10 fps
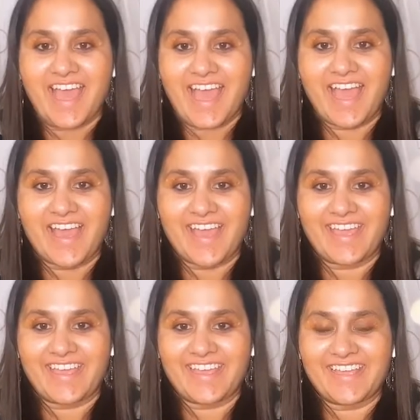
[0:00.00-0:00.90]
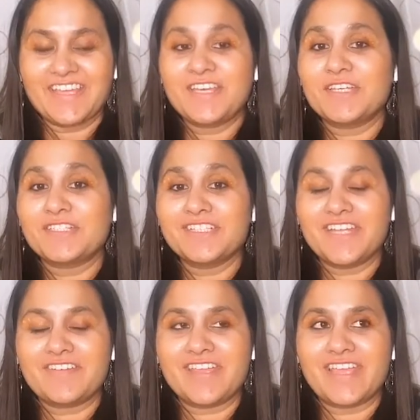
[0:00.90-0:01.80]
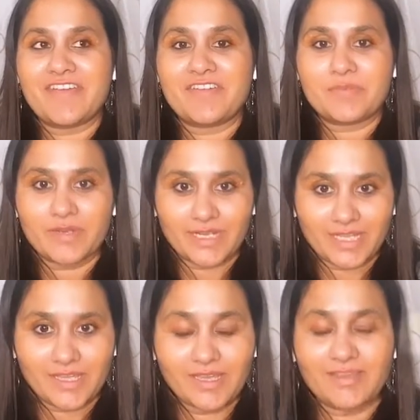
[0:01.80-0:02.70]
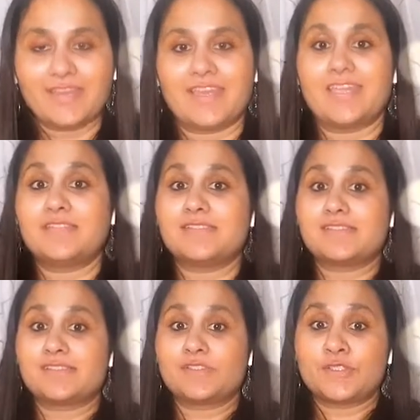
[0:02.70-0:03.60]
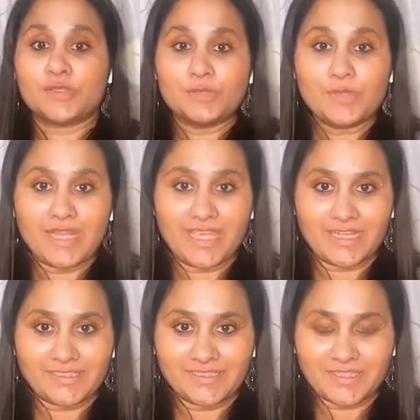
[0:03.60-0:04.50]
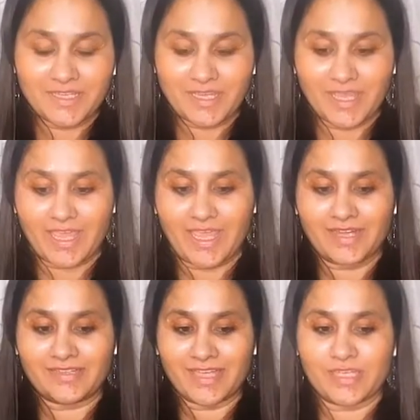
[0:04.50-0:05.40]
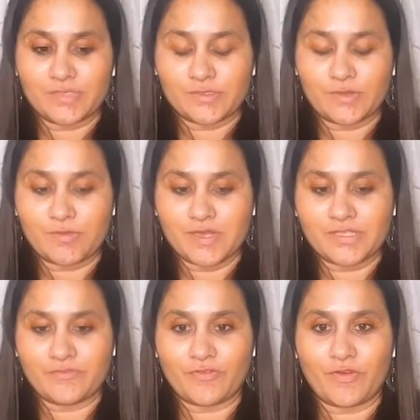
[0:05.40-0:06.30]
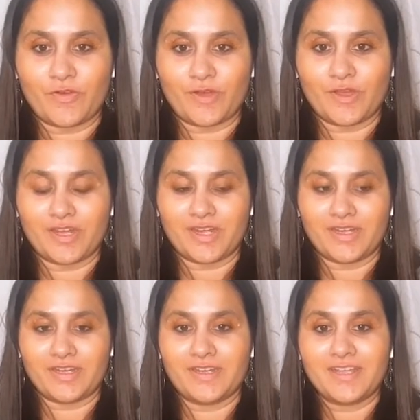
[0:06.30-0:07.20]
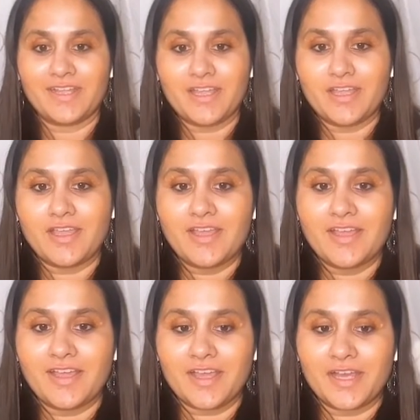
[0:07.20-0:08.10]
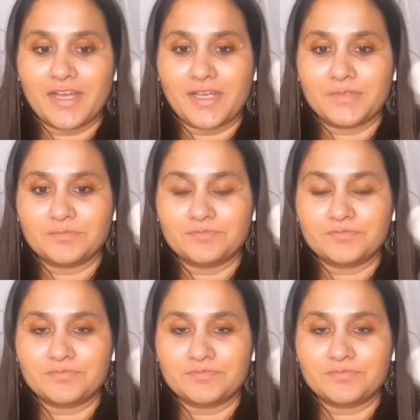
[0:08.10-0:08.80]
Hi, good evening, everybody. It's too late, and thank you so much for um,